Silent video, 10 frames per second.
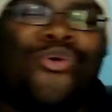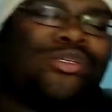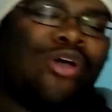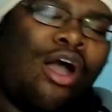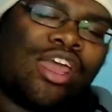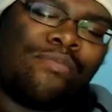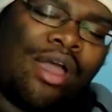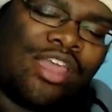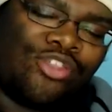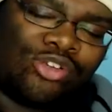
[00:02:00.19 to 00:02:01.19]
we're talking
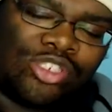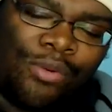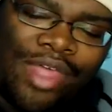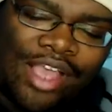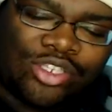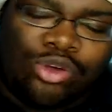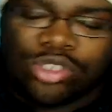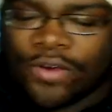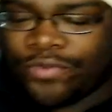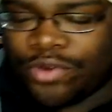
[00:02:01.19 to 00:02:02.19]
about either someone has
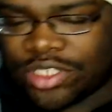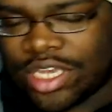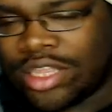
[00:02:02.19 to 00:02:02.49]
huge influence